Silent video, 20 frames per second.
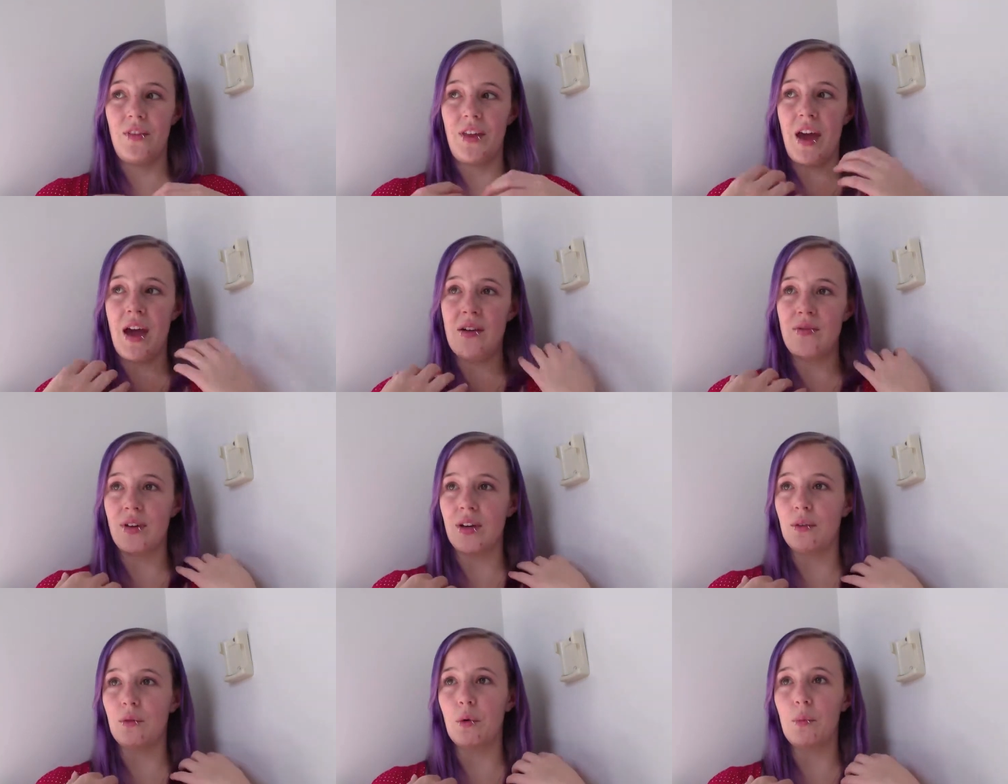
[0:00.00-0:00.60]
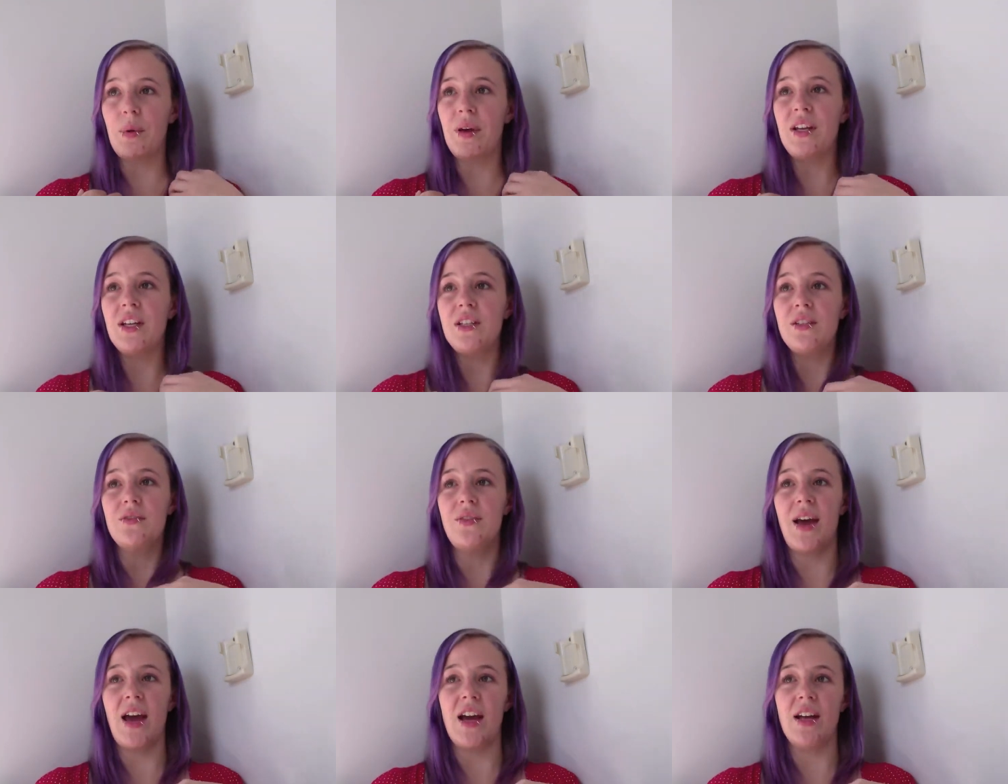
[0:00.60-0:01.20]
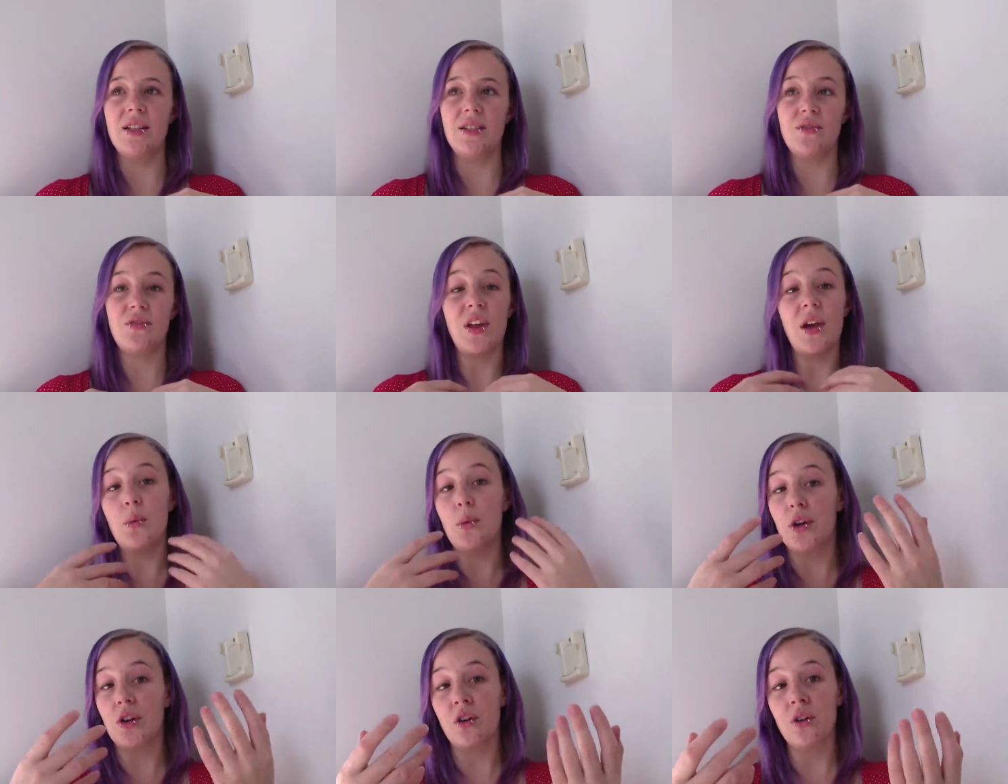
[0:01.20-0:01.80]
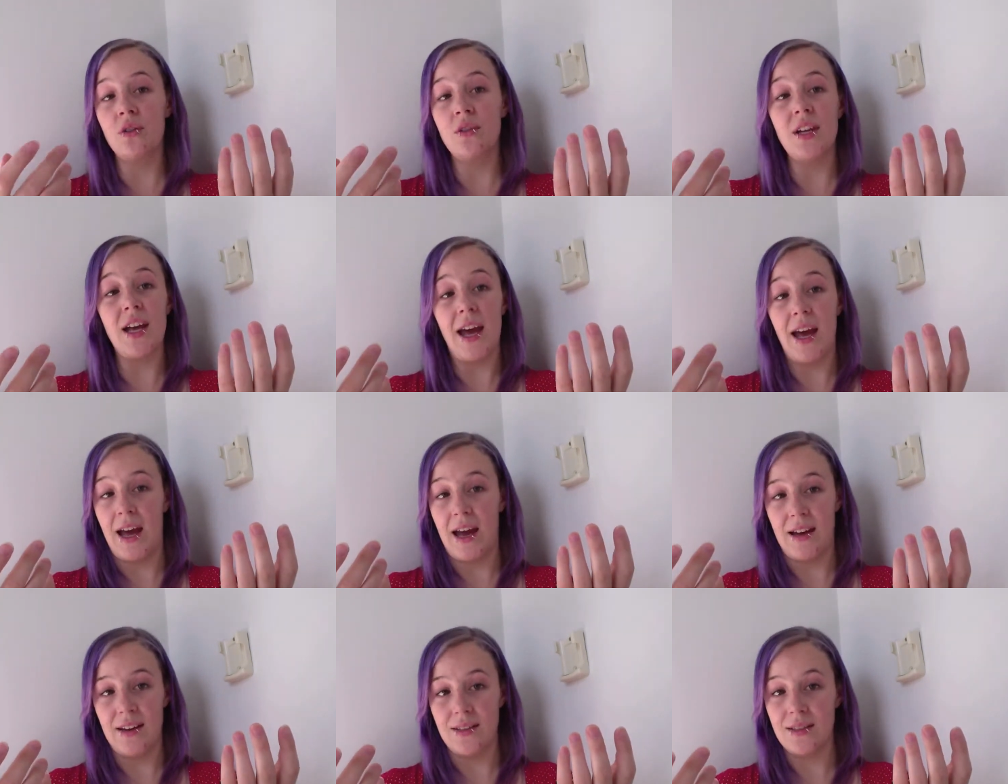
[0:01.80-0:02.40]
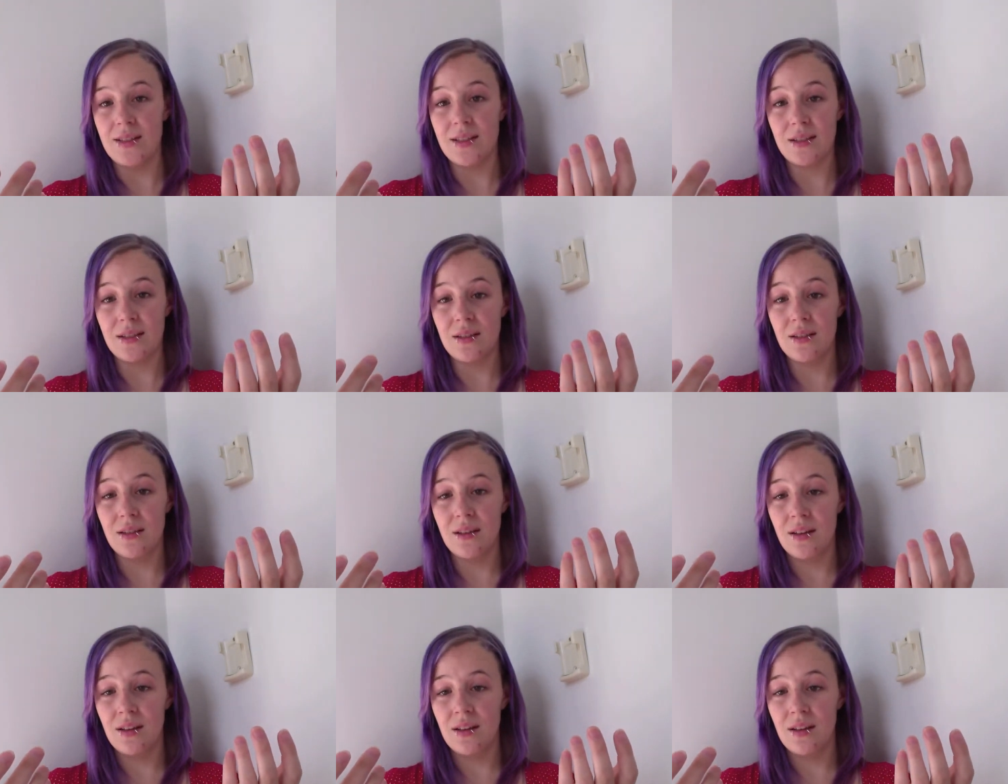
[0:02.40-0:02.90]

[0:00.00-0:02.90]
having repetitive ads if they were good ads.